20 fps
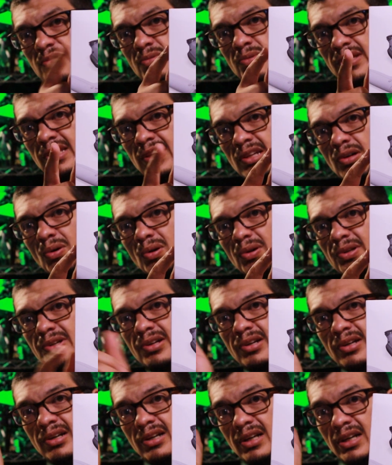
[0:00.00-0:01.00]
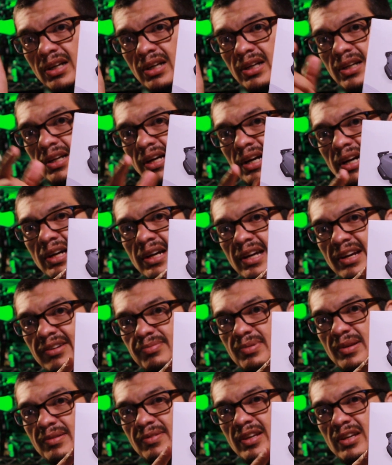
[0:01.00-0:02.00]
with the older
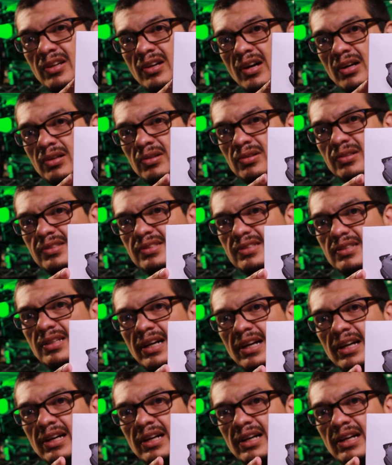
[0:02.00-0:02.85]
FPV goggles,